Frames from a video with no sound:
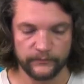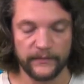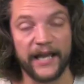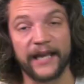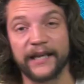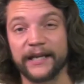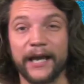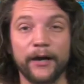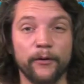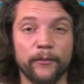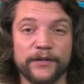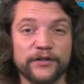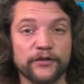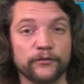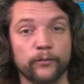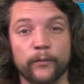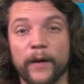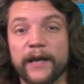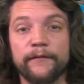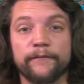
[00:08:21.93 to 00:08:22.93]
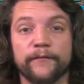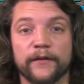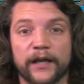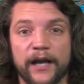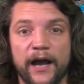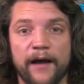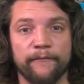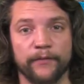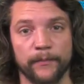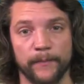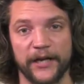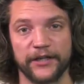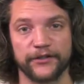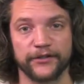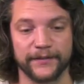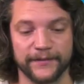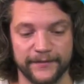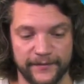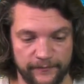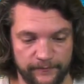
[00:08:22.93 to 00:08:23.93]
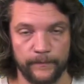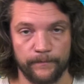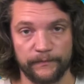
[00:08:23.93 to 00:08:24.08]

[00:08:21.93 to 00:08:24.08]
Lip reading: And now we just wait for the confirmations.